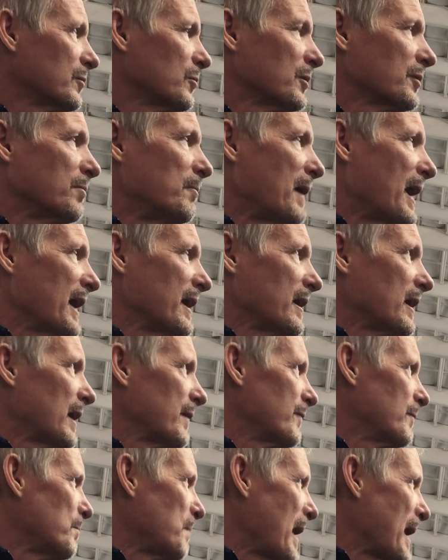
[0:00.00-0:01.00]
think? With my
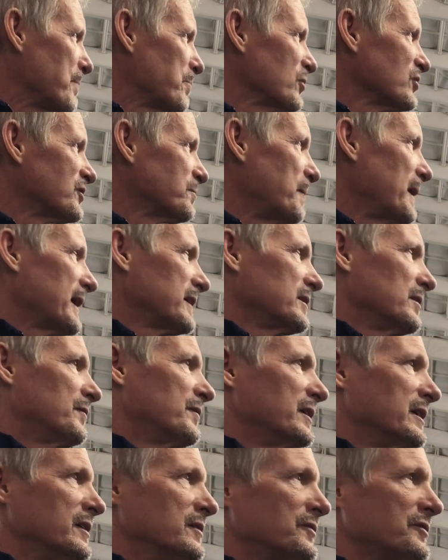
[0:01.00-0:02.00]
my
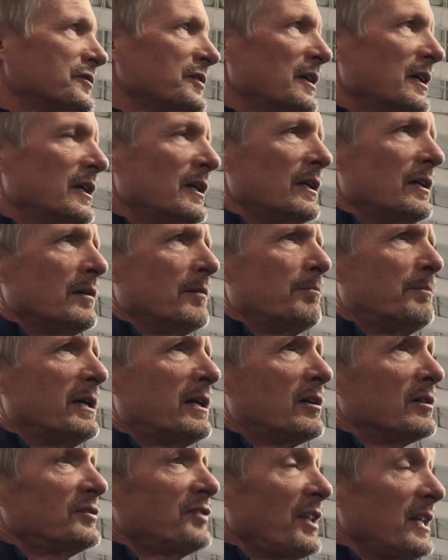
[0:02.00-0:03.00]
perspective is
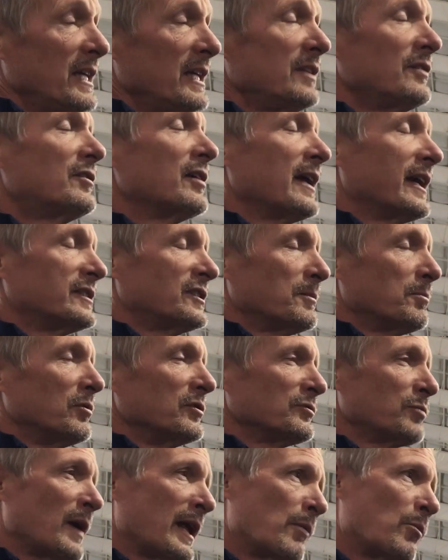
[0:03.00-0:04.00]
because of the
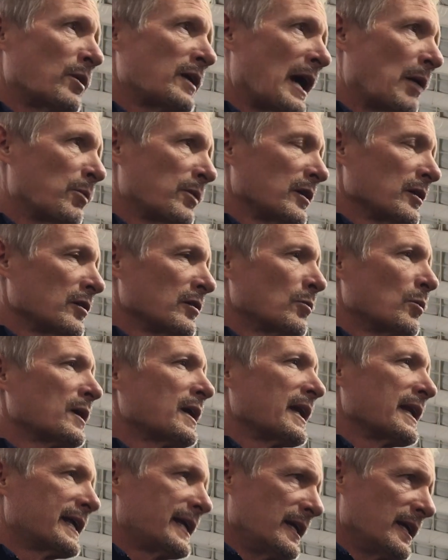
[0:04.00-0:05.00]
intangibles. Well, I want I want to learn what
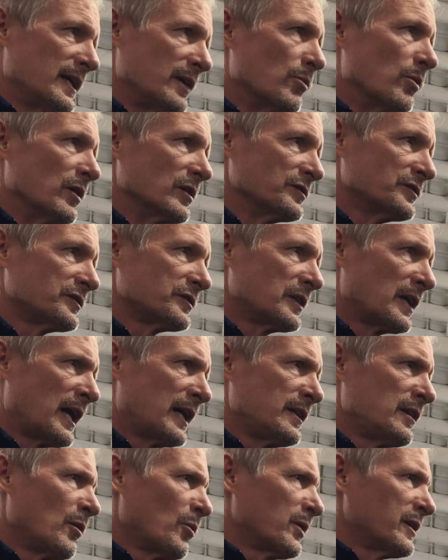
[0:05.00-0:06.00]
kind of kid he was. Mm -hmm.
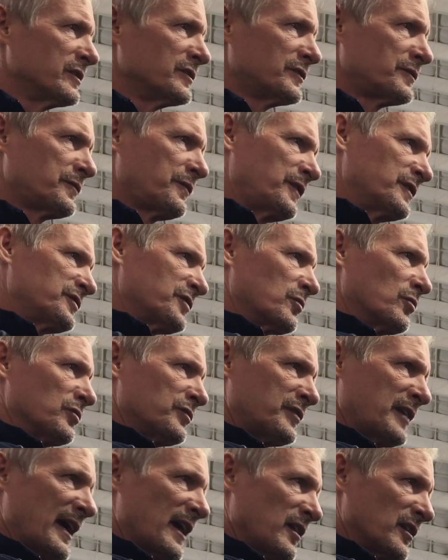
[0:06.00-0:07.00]
I know what his physical
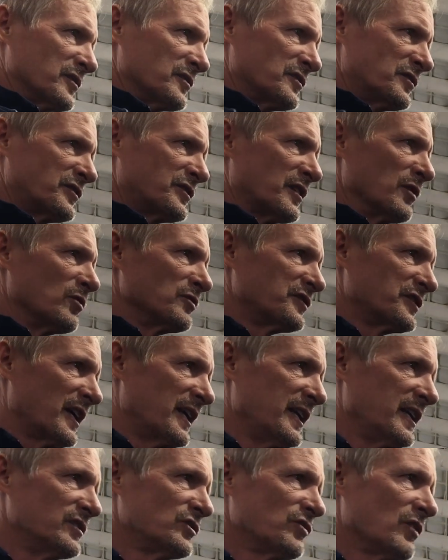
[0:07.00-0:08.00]
talent and skill
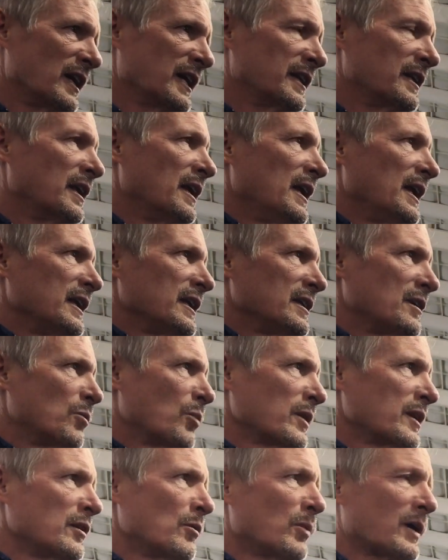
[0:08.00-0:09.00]
set is, right? You
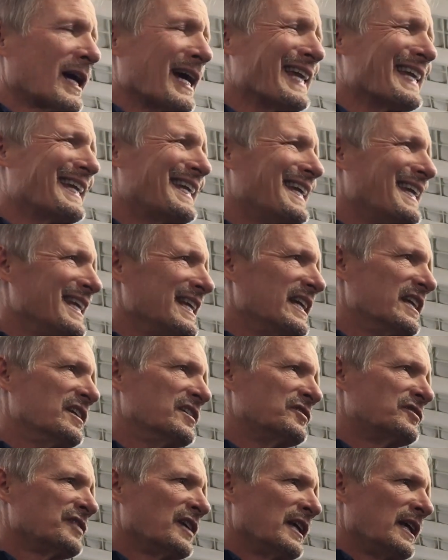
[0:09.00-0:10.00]
want to know what kind of kid
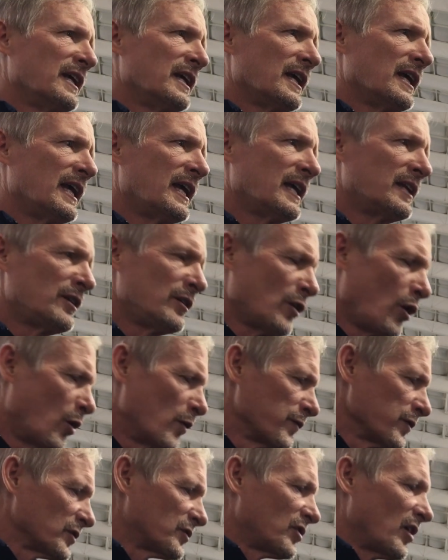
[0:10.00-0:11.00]
he is, and
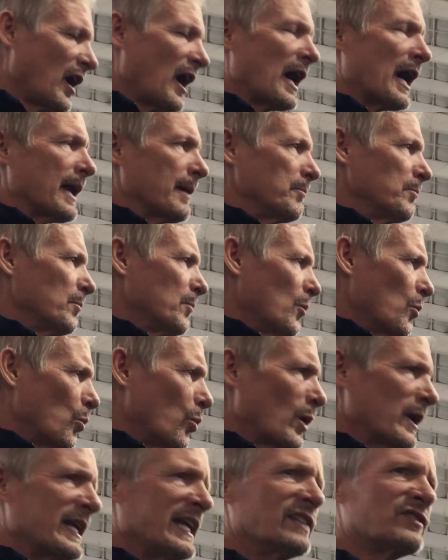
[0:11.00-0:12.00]
over time,
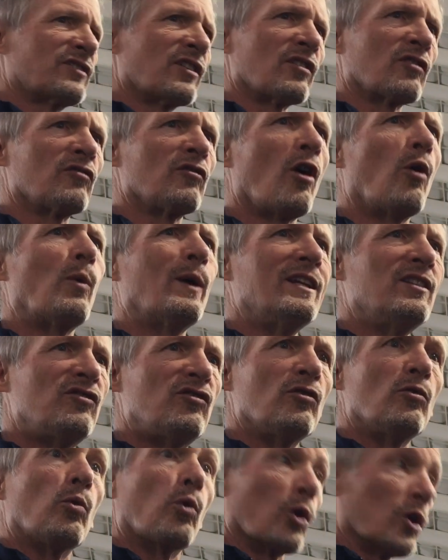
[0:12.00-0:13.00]
what he's going to grow
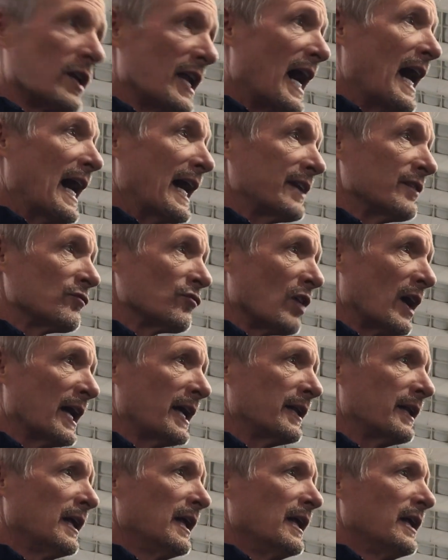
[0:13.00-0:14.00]
into or not, mm -hmm.
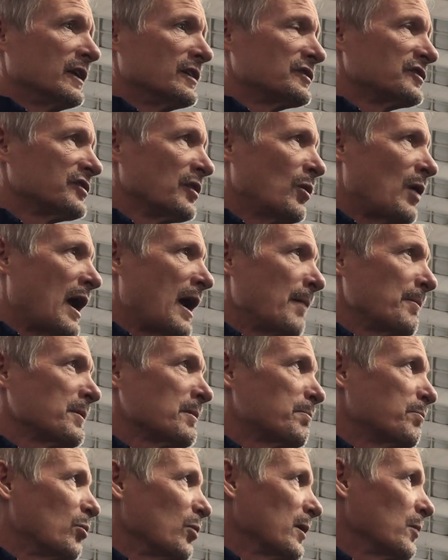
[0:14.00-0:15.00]
right? So I'm
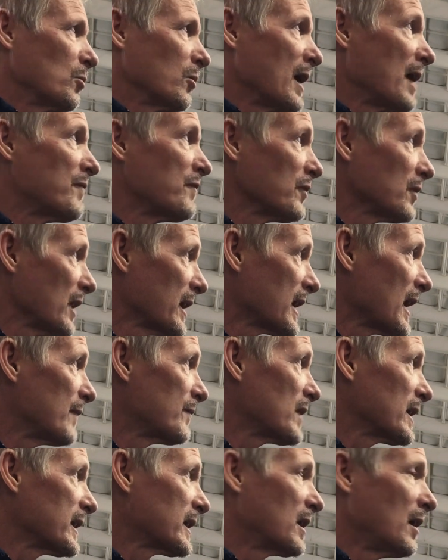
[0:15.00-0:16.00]
at a point where I feel like
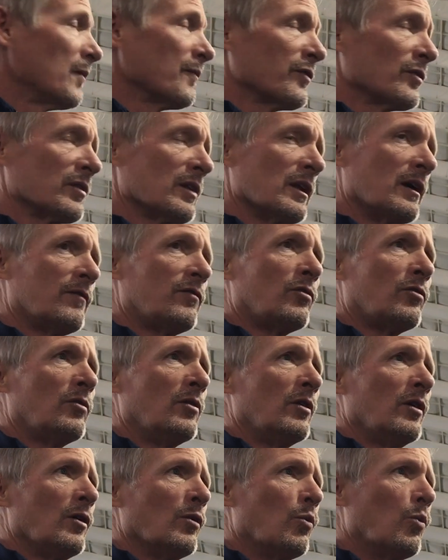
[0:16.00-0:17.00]
I've got a comfort level
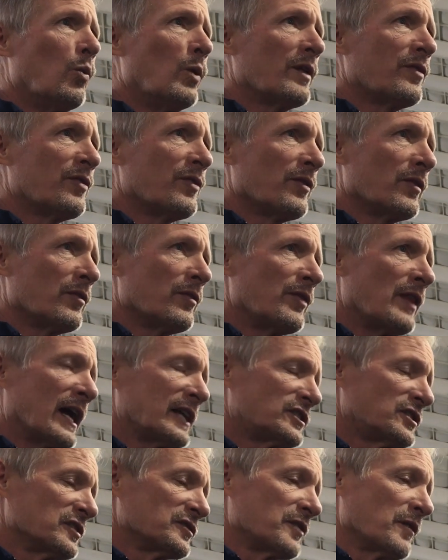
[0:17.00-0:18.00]
with
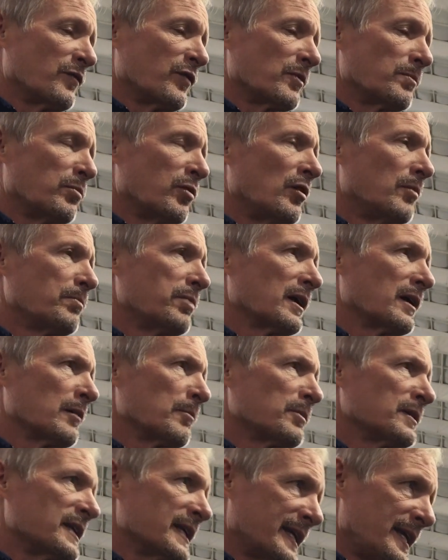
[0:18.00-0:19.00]
not just the football player,
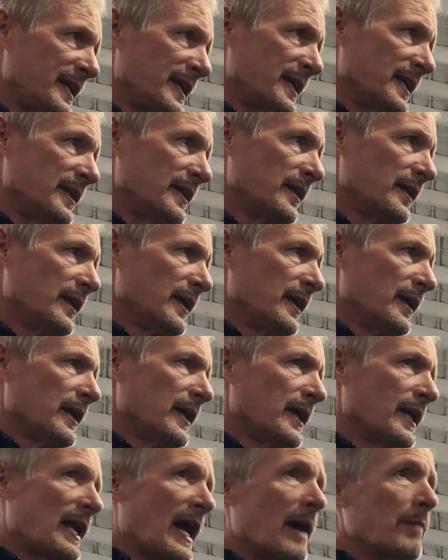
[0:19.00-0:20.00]
but the kid
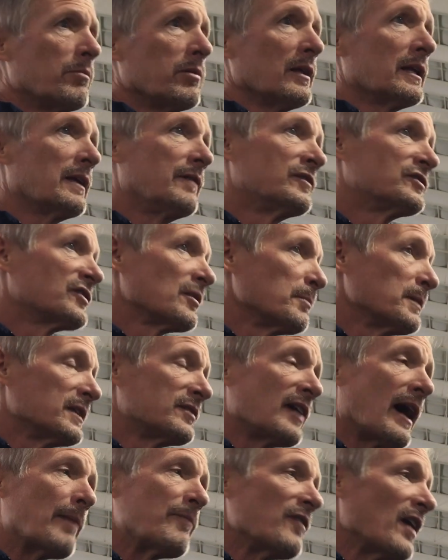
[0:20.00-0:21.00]
and I believe he's going to be
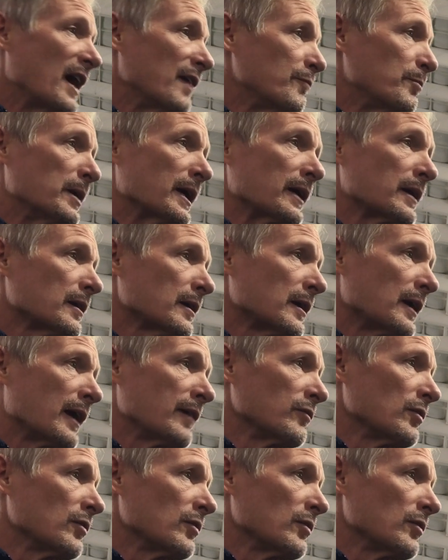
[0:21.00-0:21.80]
a top five pick. I